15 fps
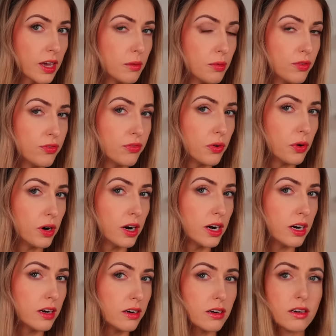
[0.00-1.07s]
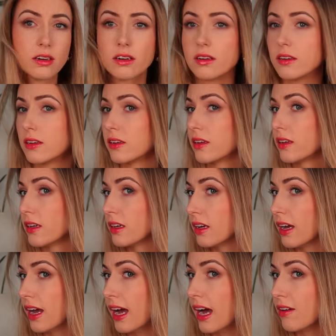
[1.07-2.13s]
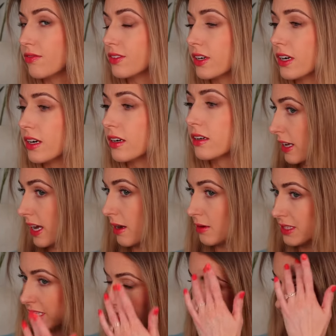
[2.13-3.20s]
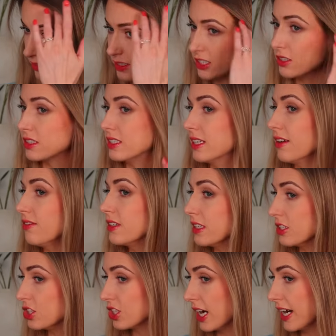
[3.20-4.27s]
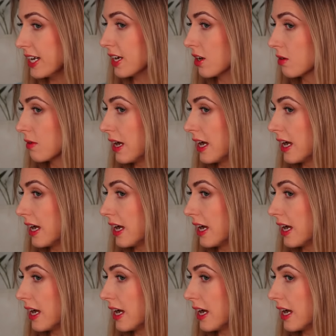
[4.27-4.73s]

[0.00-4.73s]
Okay, before, after. Like I would say definitely shinier,